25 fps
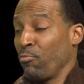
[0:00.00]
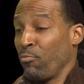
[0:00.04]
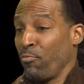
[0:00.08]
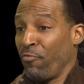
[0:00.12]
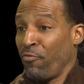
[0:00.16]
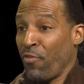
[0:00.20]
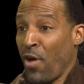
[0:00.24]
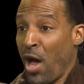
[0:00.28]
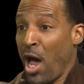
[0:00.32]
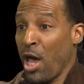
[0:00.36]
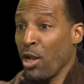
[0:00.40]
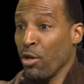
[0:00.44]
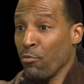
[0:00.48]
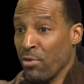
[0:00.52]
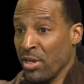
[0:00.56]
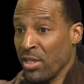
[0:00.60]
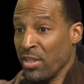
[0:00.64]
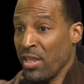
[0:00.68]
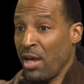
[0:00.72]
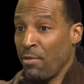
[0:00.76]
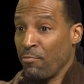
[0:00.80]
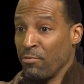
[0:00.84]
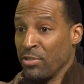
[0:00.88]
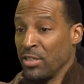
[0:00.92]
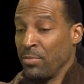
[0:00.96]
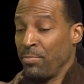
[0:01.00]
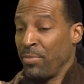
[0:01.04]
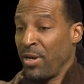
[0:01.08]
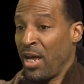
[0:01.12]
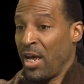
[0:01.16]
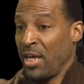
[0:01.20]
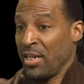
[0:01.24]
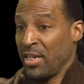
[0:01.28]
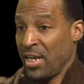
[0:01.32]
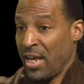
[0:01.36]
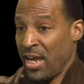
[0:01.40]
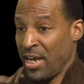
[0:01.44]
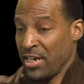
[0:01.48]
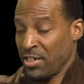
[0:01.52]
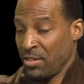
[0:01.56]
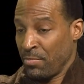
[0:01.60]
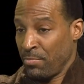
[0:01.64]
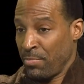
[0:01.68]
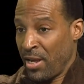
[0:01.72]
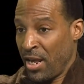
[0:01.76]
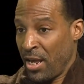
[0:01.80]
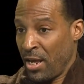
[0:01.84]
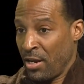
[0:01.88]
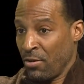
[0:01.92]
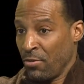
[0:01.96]
following that was the Behind the Action
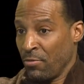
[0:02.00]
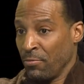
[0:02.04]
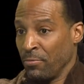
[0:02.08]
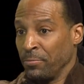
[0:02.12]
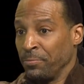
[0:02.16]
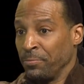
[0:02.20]
panel.